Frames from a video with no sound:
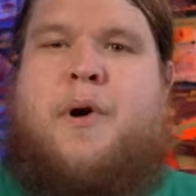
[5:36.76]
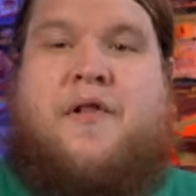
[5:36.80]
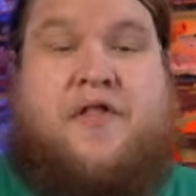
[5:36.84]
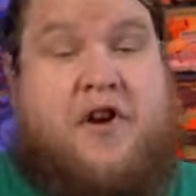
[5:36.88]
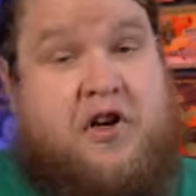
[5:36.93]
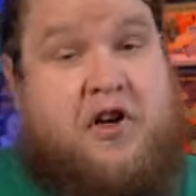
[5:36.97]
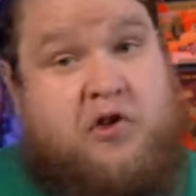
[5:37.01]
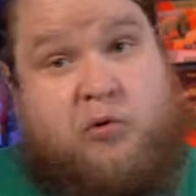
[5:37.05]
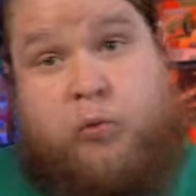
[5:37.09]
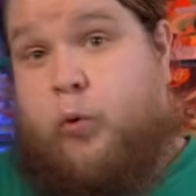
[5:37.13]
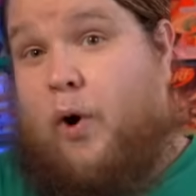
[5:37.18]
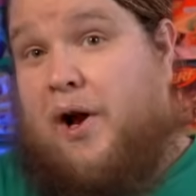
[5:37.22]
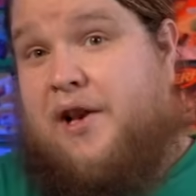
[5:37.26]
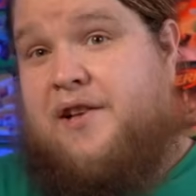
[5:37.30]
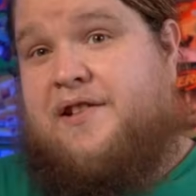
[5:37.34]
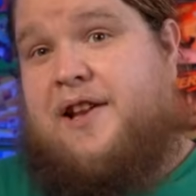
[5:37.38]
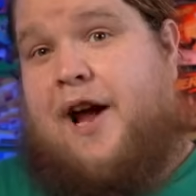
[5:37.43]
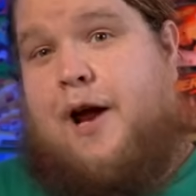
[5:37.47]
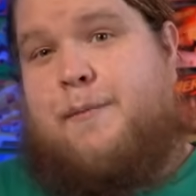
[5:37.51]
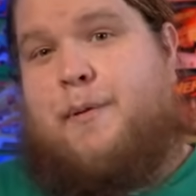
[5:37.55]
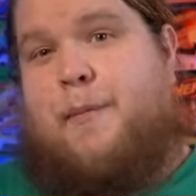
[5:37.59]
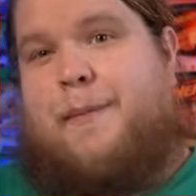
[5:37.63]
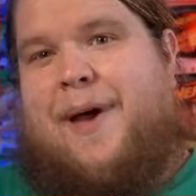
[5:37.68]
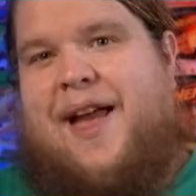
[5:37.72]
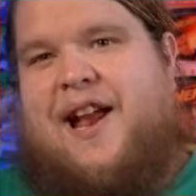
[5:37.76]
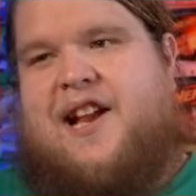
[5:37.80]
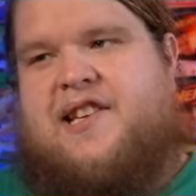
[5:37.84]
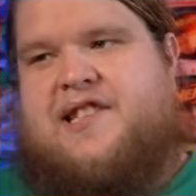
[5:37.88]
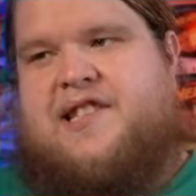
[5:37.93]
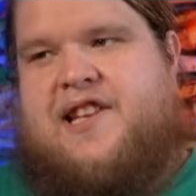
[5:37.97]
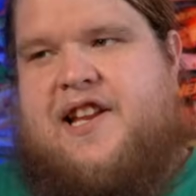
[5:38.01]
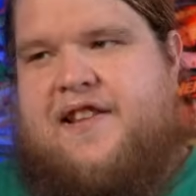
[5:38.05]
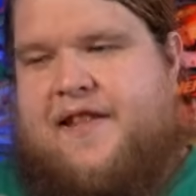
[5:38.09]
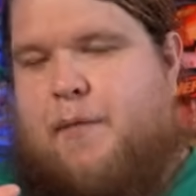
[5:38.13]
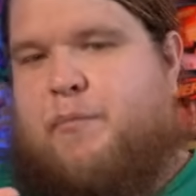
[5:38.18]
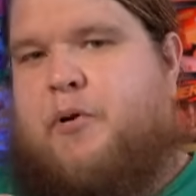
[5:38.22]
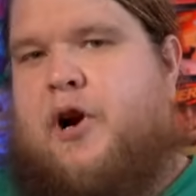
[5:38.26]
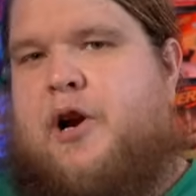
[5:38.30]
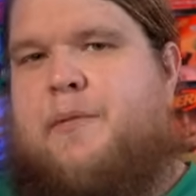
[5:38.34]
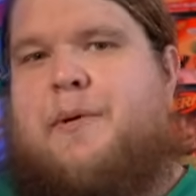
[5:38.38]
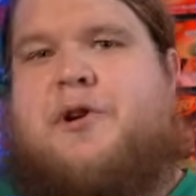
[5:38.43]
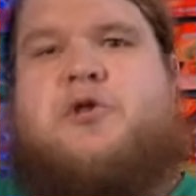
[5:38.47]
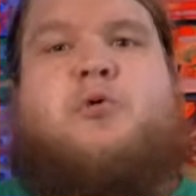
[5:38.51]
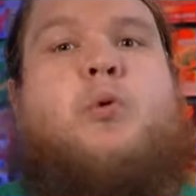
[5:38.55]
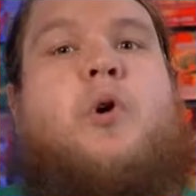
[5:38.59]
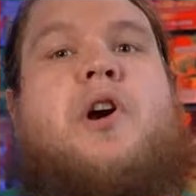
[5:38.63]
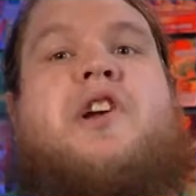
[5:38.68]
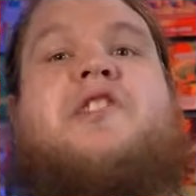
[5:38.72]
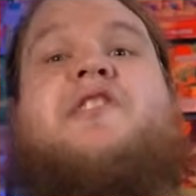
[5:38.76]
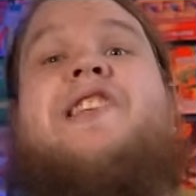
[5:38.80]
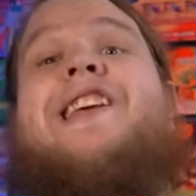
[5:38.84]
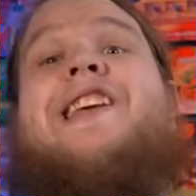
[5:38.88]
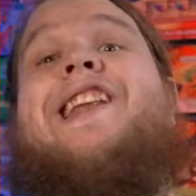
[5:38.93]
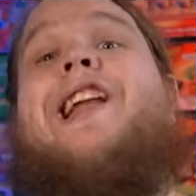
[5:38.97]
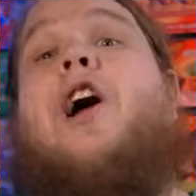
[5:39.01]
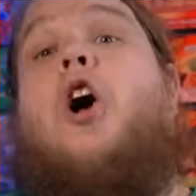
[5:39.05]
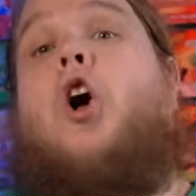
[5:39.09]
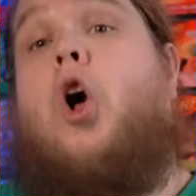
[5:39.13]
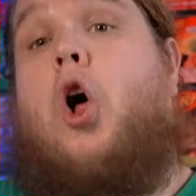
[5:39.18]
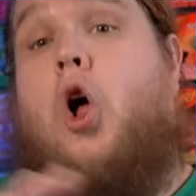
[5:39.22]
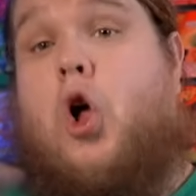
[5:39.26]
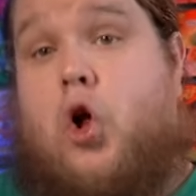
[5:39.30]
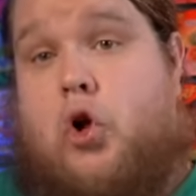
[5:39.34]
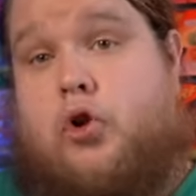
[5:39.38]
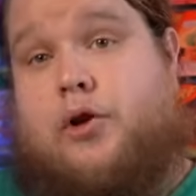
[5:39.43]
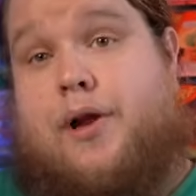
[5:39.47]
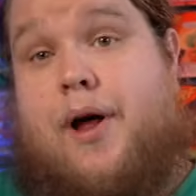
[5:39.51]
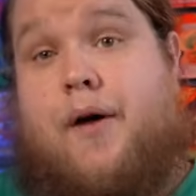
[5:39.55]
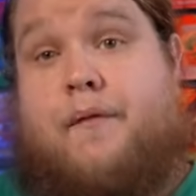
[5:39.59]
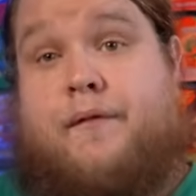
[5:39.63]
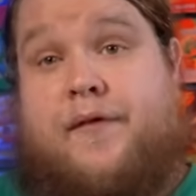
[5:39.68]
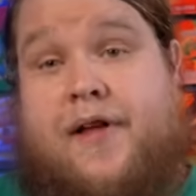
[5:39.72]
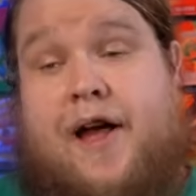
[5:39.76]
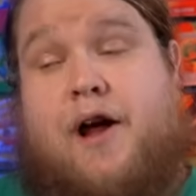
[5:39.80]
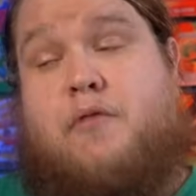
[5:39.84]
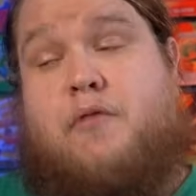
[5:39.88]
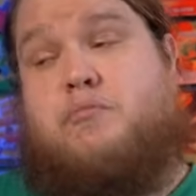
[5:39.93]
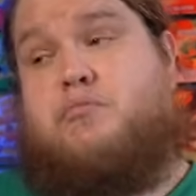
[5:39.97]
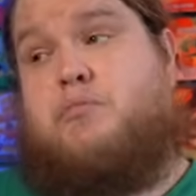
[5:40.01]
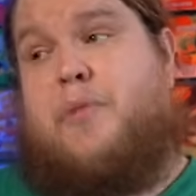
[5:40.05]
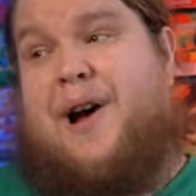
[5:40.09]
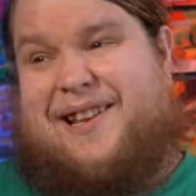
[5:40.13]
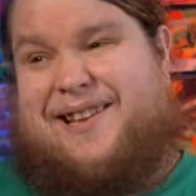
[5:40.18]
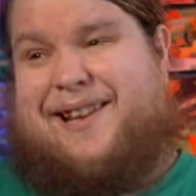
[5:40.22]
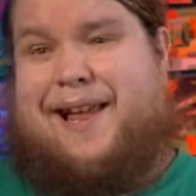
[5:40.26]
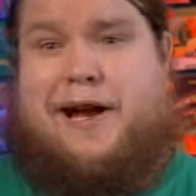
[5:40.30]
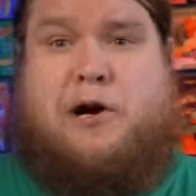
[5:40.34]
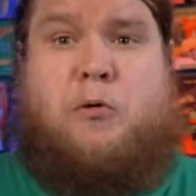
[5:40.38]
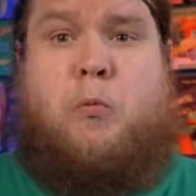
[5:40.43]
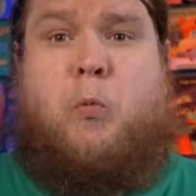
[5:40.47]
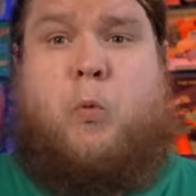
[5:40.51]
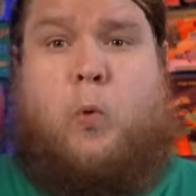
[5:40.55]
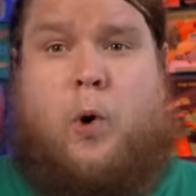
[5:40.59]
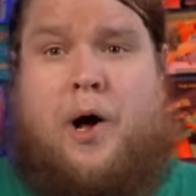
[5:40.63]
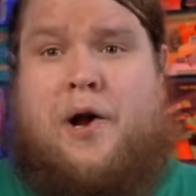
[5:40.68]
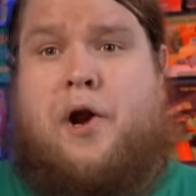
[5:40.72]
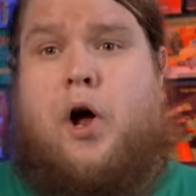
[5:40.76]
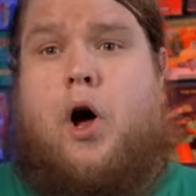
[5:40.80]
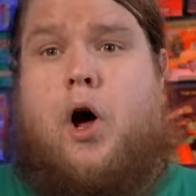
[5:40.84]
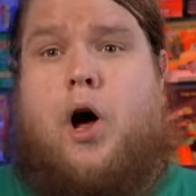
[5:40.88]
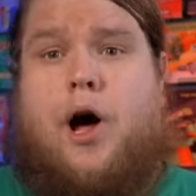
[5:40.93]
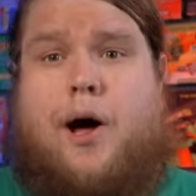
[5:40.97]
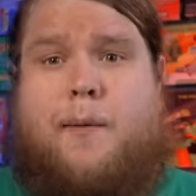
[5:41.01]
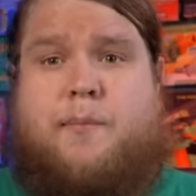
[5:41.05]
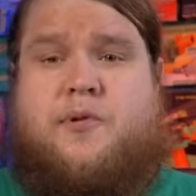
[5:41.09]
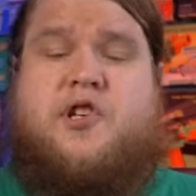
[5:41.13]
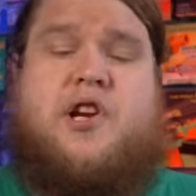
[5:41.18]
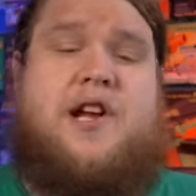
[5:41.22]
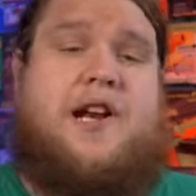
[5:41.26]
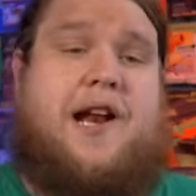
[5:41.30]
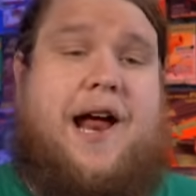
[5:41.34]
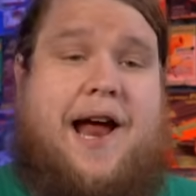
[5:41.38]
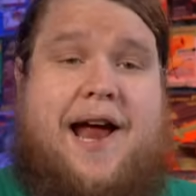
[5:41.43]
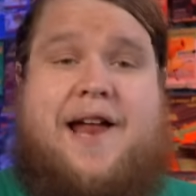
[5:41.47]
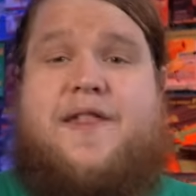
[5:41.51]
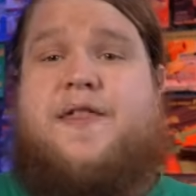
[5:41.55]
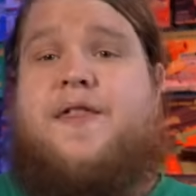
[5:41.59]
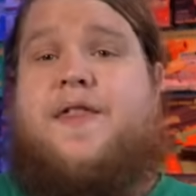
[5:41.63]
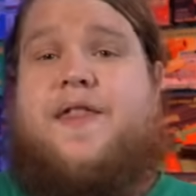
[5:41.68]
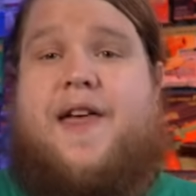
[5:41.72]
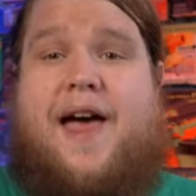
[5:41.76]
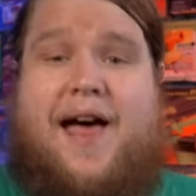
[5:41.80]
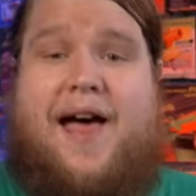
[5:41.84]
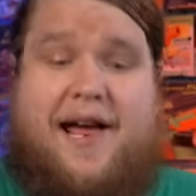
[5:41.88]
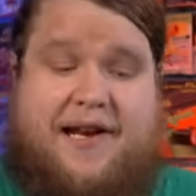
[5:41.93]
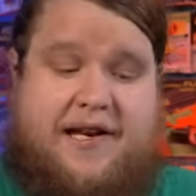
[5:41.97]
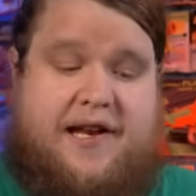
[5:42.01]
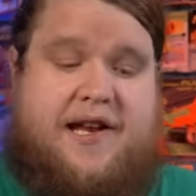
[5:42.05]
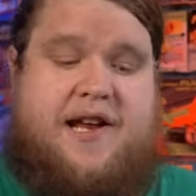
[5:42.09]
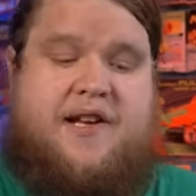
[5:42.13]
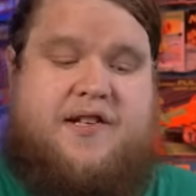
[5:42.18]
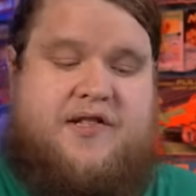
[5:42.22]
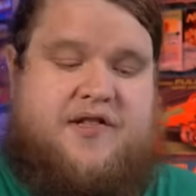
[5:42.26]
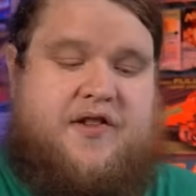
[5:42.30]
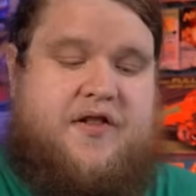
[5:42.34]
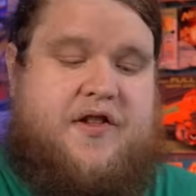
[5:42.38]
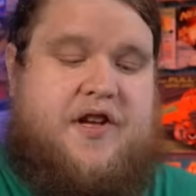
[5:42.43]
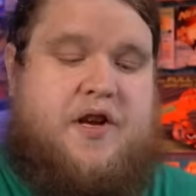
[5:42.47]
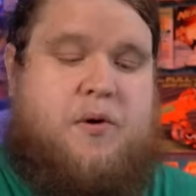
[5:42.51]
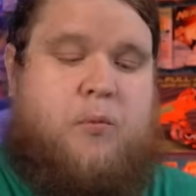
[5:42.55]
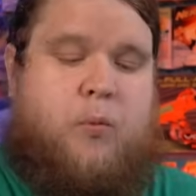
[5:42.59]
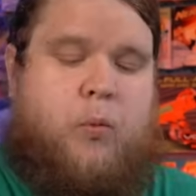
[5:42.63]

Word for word: But there's one type of magazine that pretty much works in all of them, but like one option, and that is the